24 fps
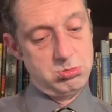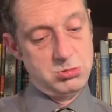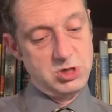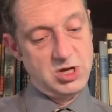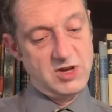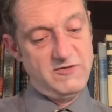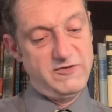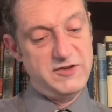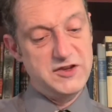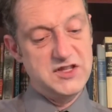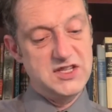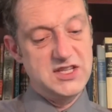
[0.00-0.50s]

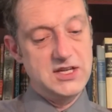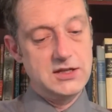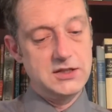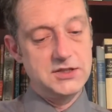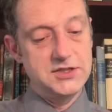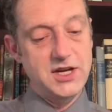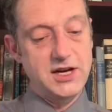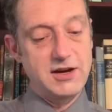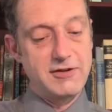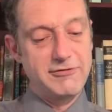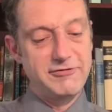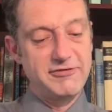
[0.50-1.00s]
Facile
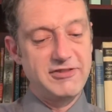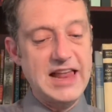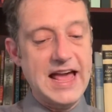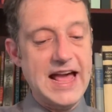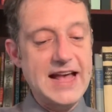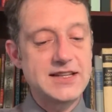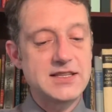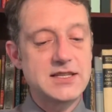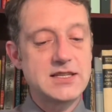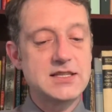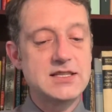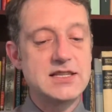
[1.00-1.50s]
dug a
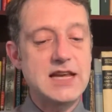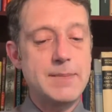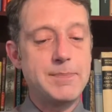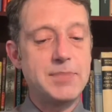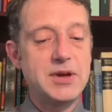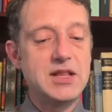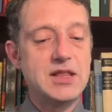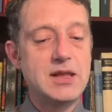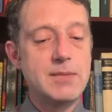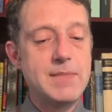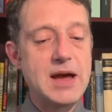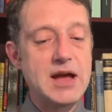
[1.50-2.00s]
flat step
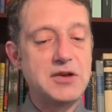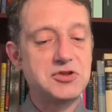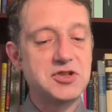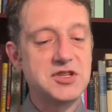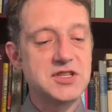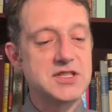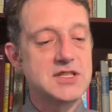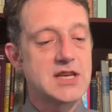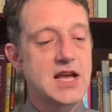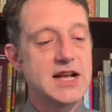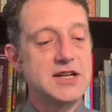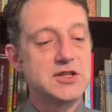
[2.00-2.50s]
in the
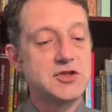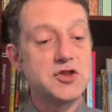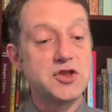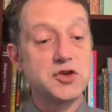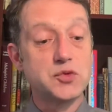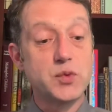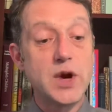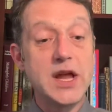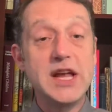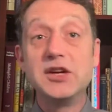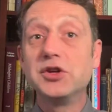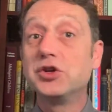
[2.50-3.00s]
mountainside so the
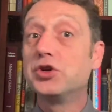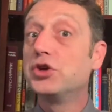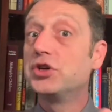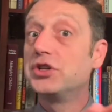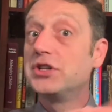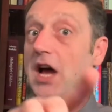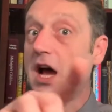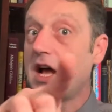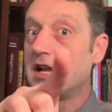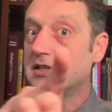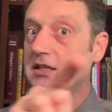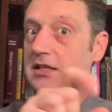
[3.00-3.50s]
rain could
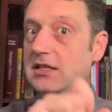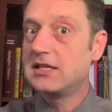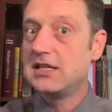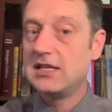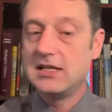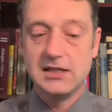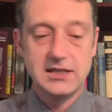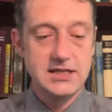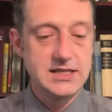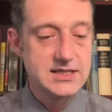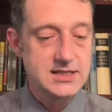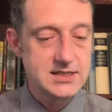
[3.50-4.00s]
not
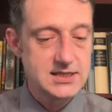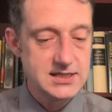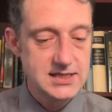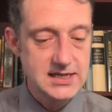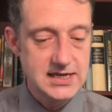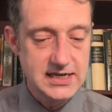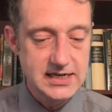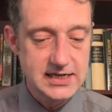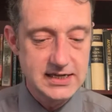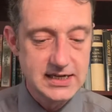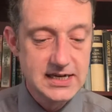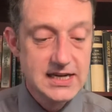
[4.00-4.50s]
steal his
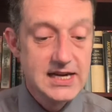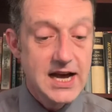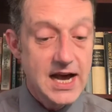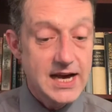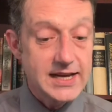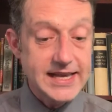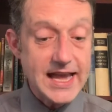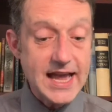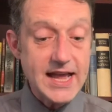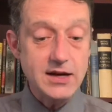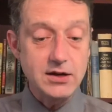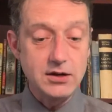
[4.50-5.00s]
seed.
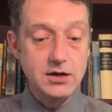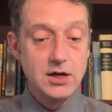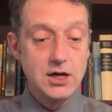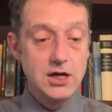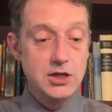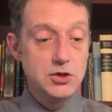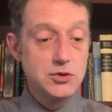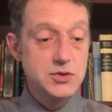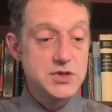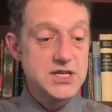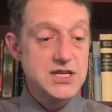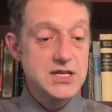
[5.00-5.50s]
Again,
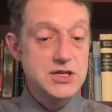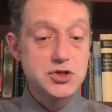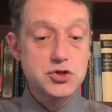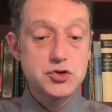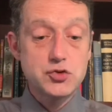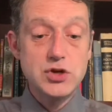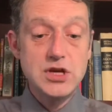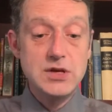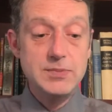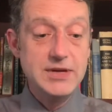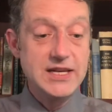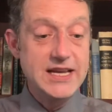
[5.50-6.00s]
Lucia's
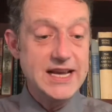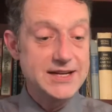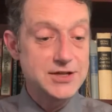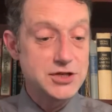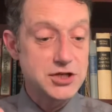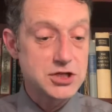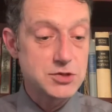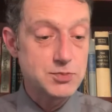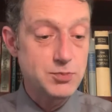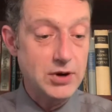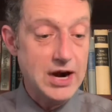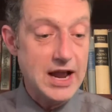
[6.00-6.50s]
tree began to
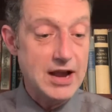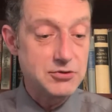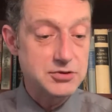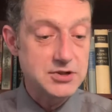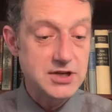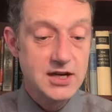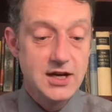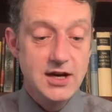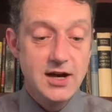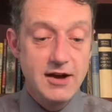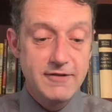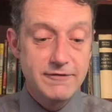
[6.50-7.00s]
sprout.
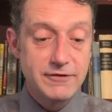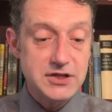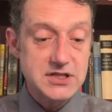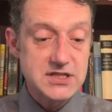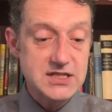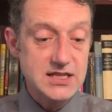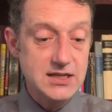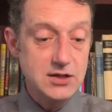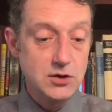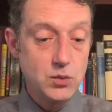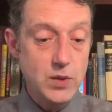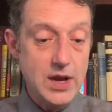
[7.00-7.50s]

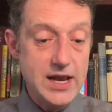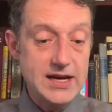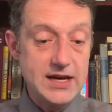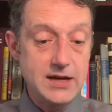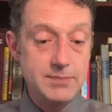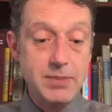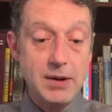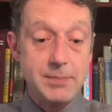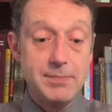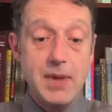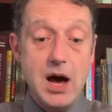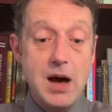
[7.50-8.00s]
Facile waited,
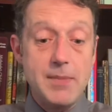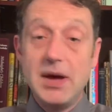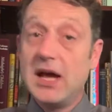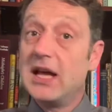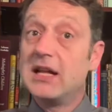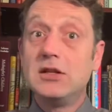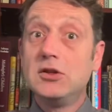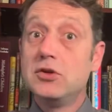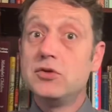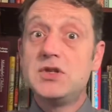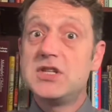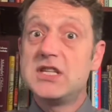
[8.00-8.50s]
but Mama and
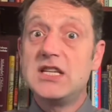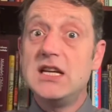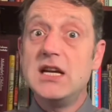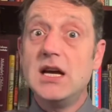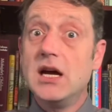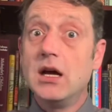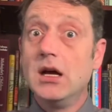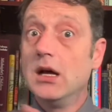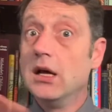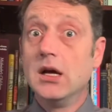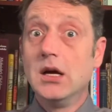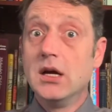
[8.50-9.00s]

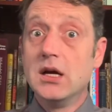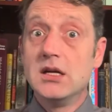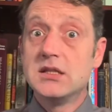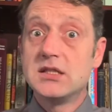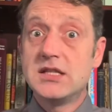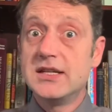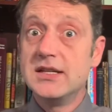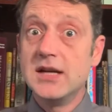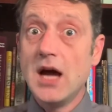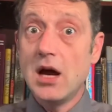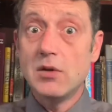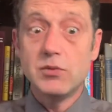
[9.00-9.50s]
Lucia
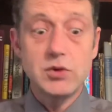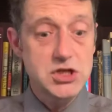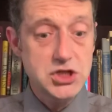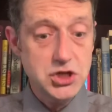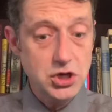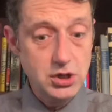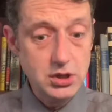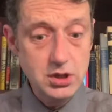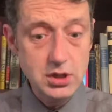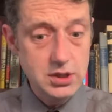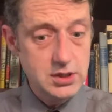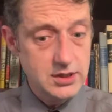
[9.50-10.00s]
did not
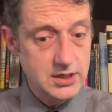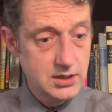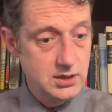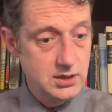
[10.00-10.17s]
return.